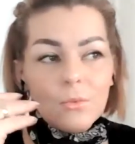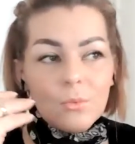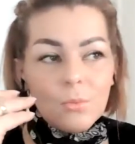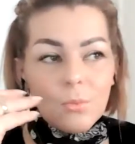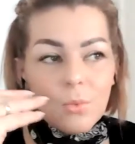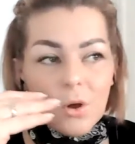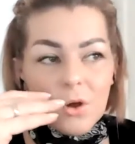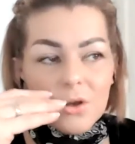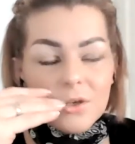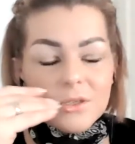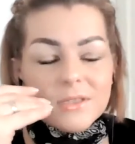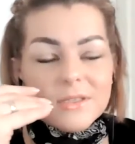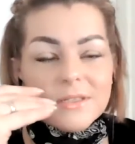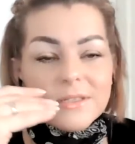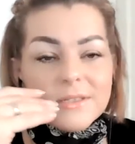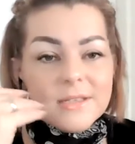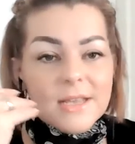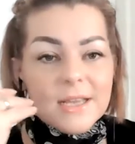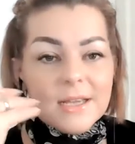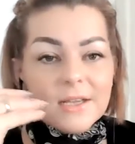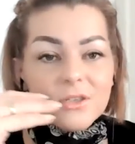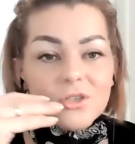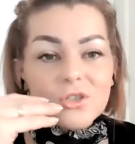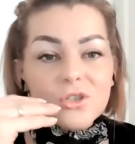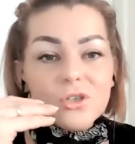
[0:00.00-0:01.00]
one
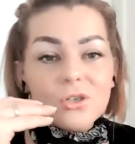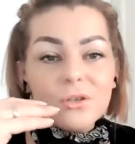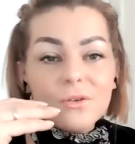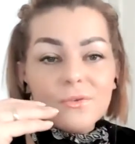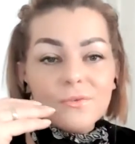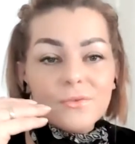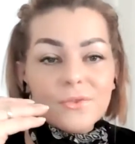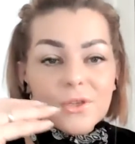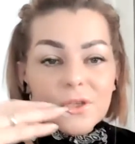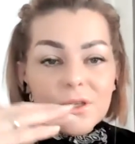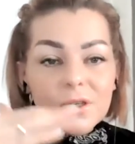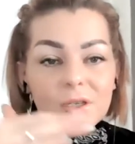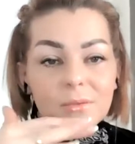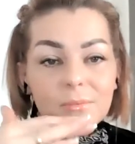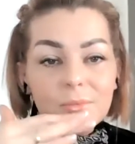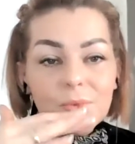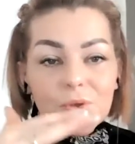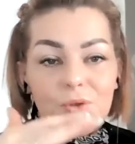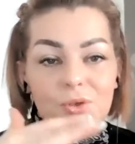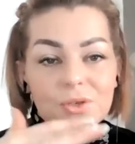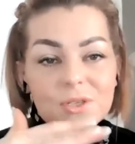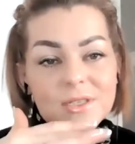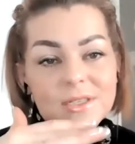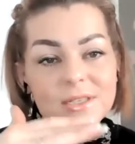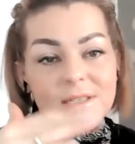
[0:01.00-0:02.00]
section of the
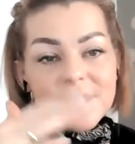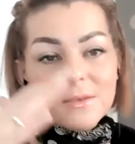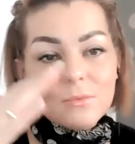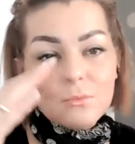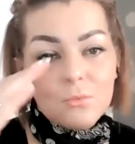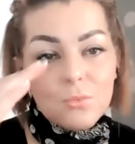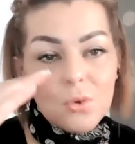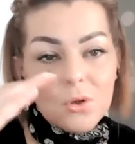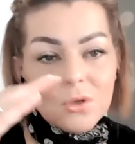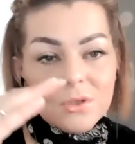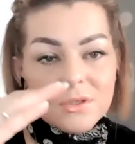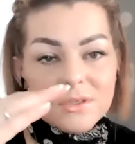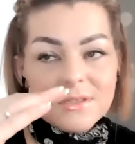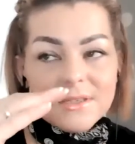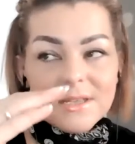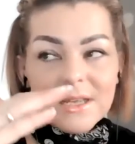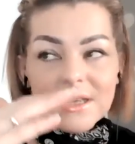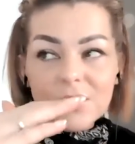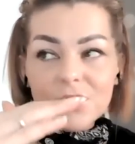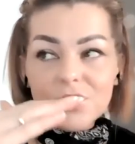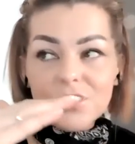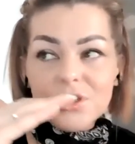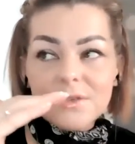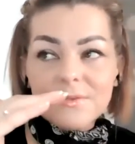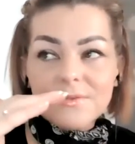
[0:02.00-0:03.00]
community, in one
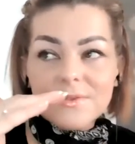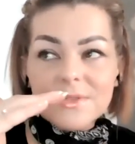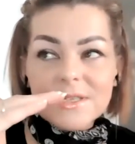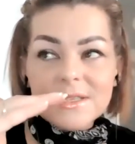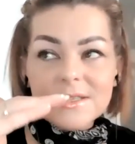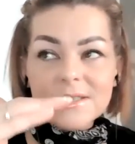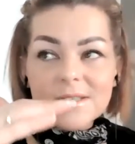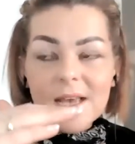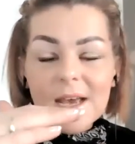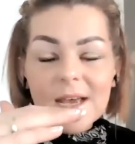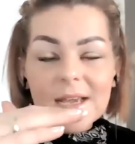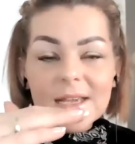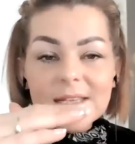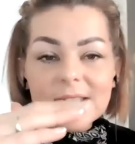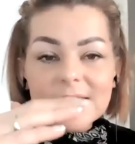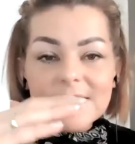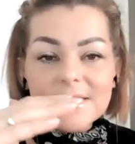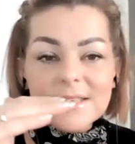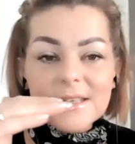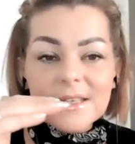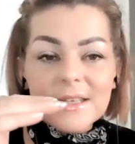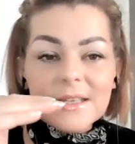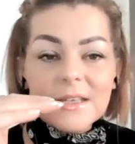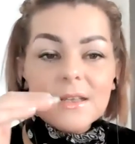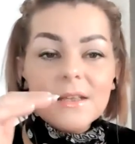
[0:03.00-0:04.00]
section of
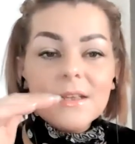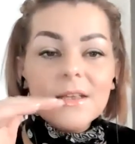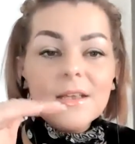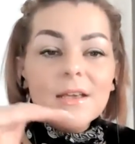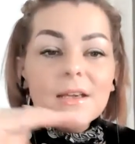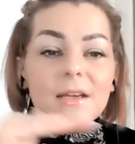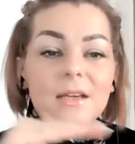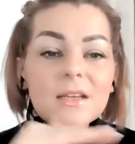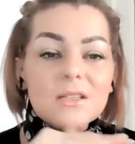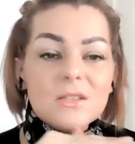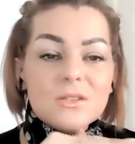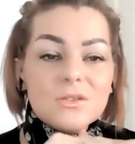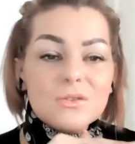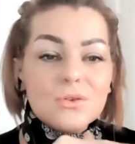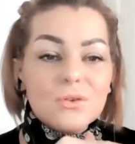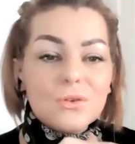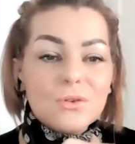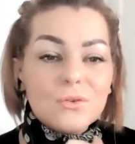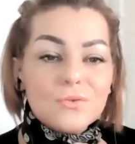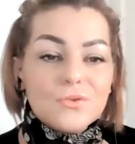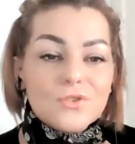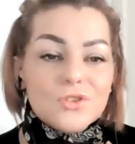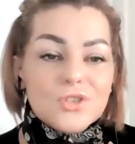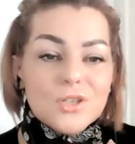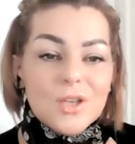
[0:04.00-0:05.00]
society, it's sort
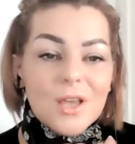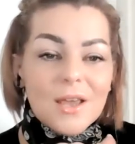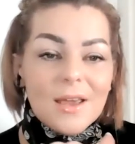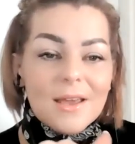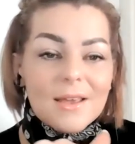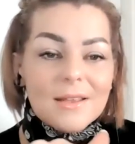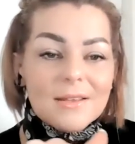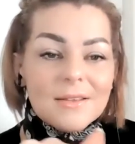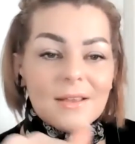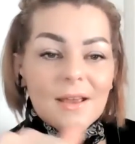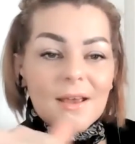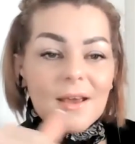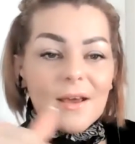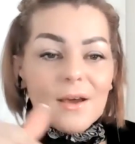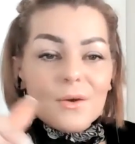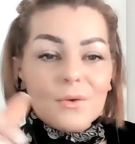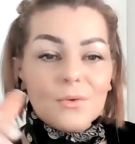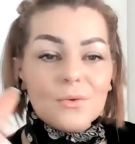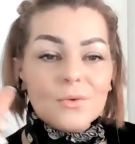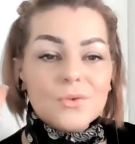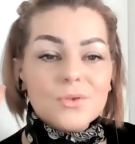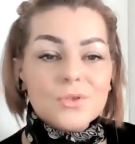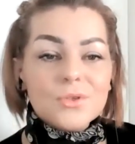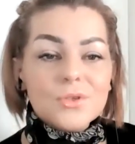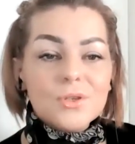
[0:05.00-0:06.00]
of shared
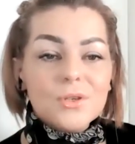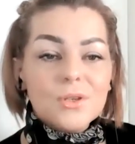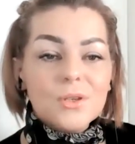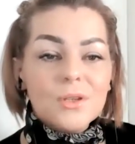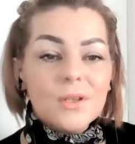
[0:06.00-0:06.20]
out.